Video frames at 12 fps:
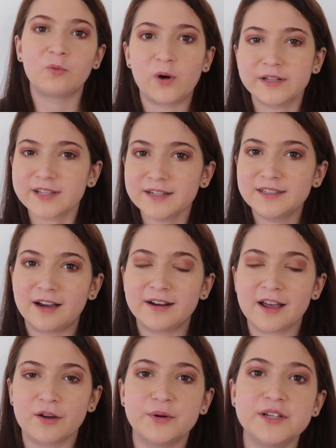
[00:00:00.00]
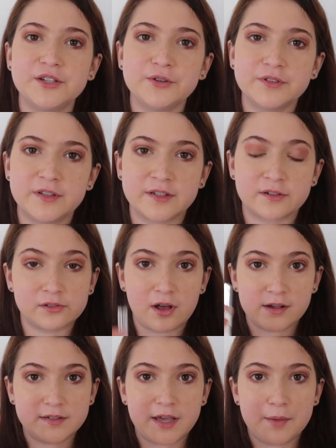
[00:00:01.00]
Once that's done, I always use this
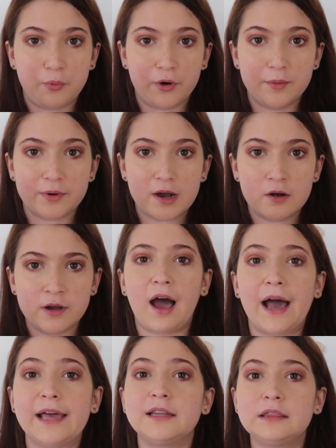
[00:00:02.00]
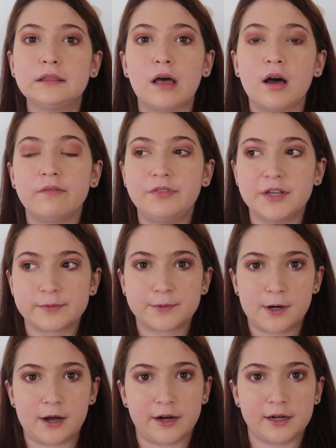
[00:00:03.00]
Glossier Boy Brow. I love this
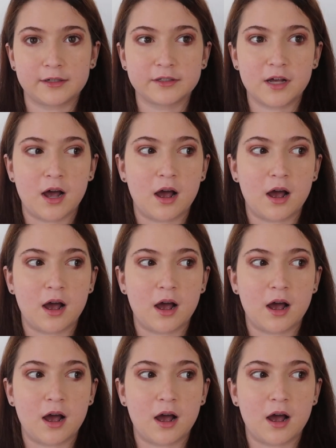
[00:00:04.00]
product.